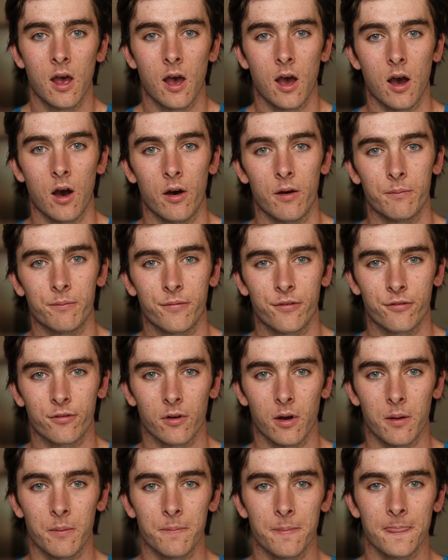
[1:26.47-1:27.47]
um,
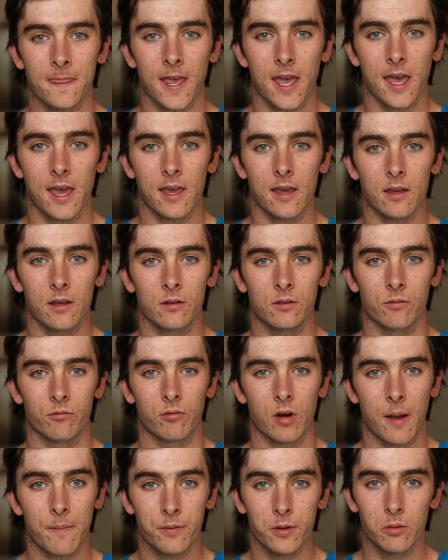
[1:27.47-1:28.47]
from a
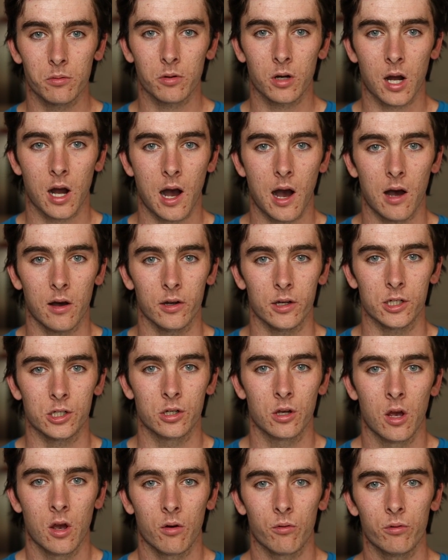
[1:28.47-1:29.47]
reputable
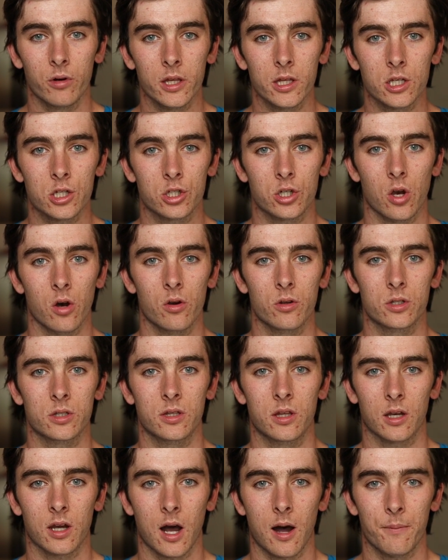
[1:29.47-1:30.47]
college really shows
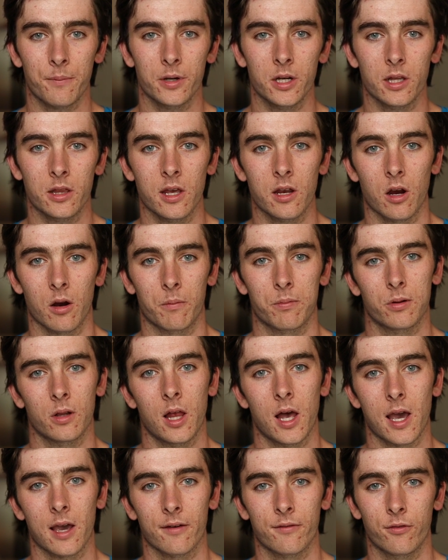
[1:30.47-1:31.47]
the company that you're
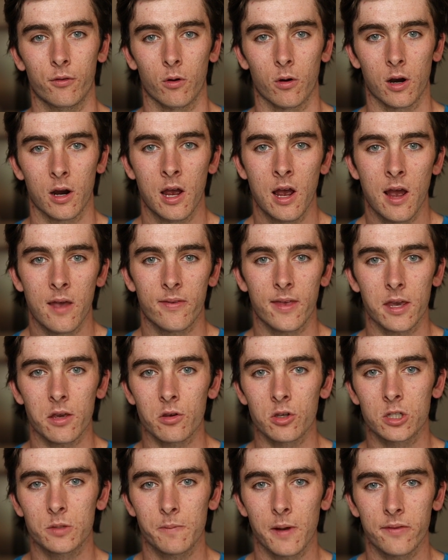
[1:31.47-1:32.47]
applying for that
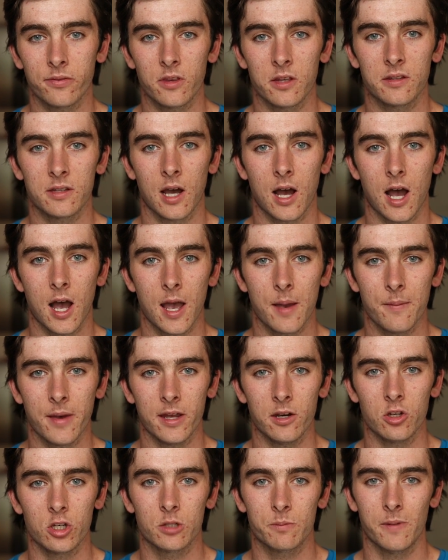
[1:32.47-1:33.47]
you spent the time
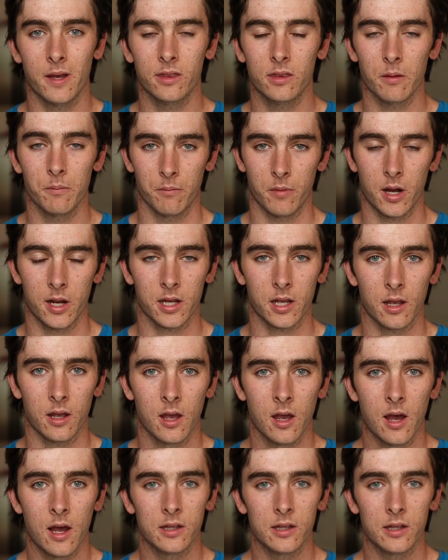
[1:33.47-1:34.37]
and you spent the money